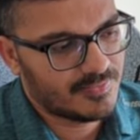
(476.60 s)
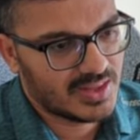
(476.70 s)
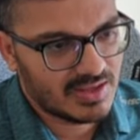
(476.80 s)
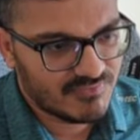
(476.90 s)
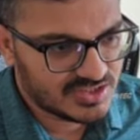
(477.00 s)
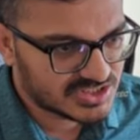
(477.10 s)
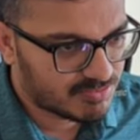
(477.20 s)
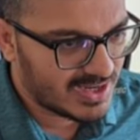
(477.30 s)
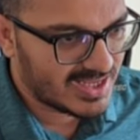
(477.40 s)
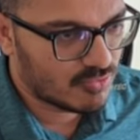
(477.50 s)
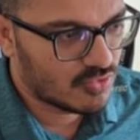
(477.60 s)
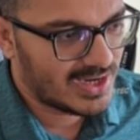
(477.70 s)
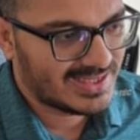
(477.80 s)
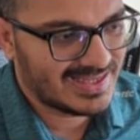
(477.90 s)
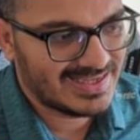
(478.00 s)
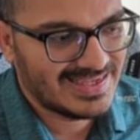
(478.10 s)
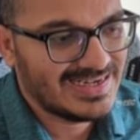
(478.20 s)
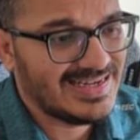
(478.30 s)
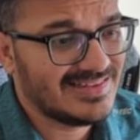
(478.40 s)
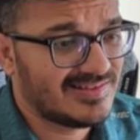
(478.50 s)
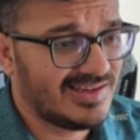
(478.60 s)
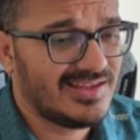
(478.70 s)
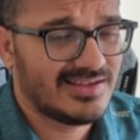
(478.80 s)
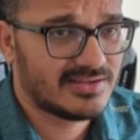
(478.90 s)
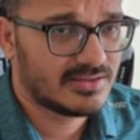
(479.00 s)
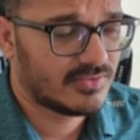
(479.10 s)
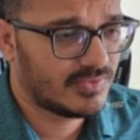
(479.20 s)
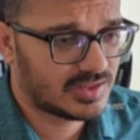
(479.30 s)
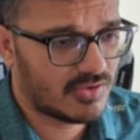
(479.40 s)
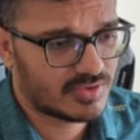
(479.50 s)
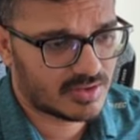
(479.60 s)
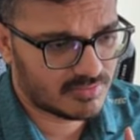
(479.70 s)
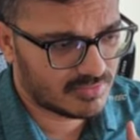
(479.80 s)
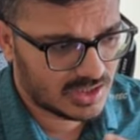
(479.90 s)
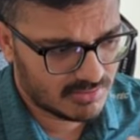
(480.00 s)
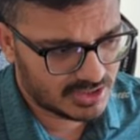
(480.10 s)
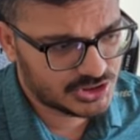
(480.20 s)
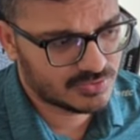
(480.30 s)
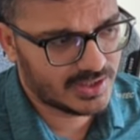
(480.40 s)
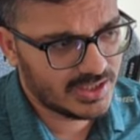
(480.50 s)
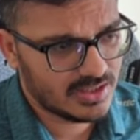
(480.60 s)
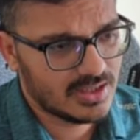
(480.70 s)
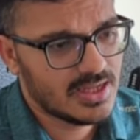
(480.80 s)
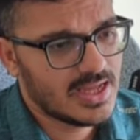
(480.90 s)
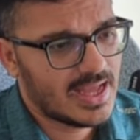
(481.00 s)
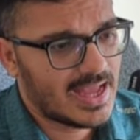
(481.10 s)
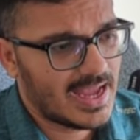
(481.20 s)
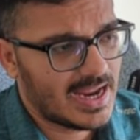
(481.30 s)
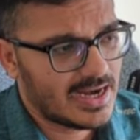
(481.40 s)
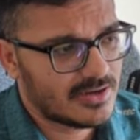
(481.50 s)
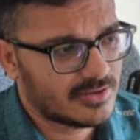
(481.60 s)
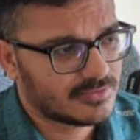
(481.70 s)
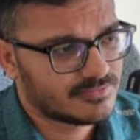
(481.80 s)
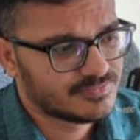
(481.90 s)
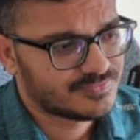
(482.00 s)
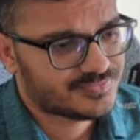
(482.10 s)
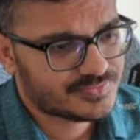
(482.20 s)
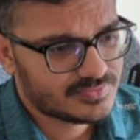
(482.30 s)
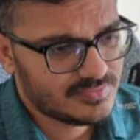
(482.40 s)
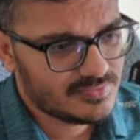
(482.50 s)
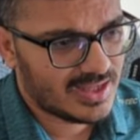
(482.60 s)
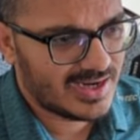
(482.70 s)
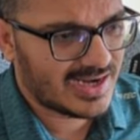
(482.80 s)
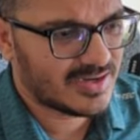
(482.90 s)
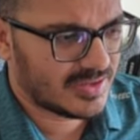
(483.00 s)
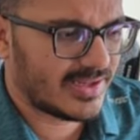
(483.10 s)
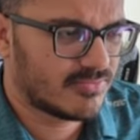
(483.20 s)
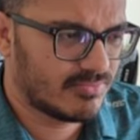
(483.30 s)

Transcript: we just play a move like king d3 here without much worry, and like